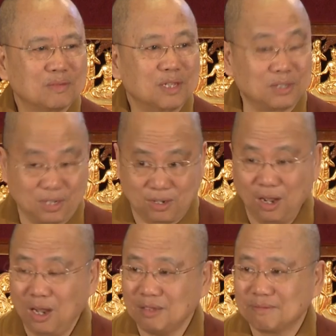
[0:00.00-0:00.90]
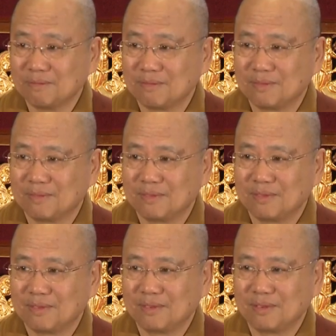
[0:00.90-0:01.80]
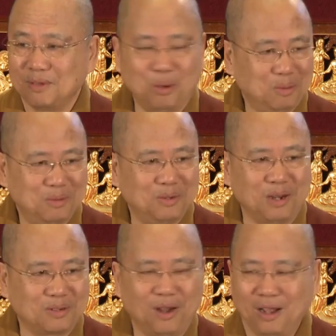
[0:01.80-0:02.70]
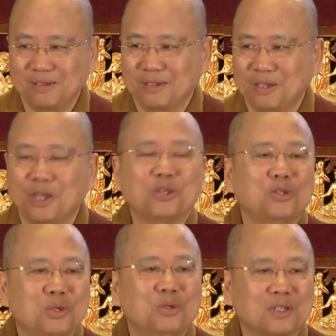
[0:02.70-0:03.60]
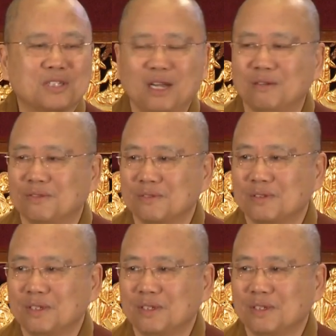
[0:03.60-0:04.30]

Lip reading: Is it God? No, not God. It's you yourself.